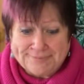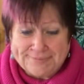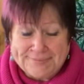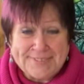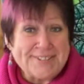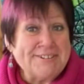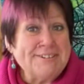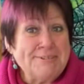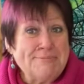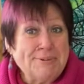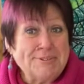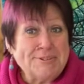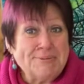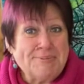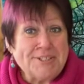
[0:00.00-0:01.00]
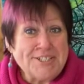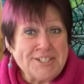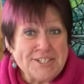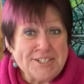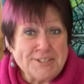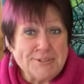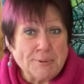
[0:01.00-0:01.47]
So it's possibly
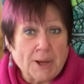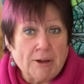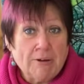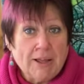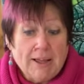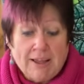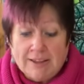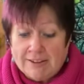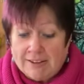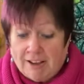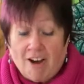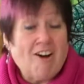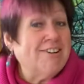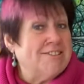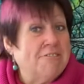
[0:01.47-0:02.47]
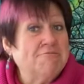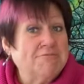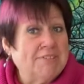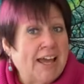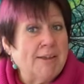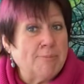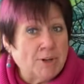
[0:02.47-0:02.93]
just as well that I don't
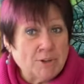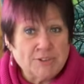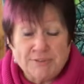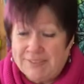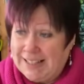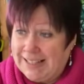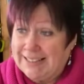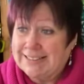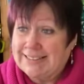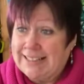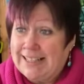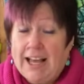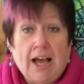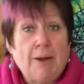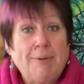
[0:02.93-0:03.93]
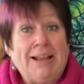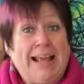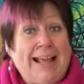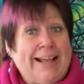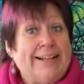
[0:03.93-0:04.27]
name a lot of things. I mean,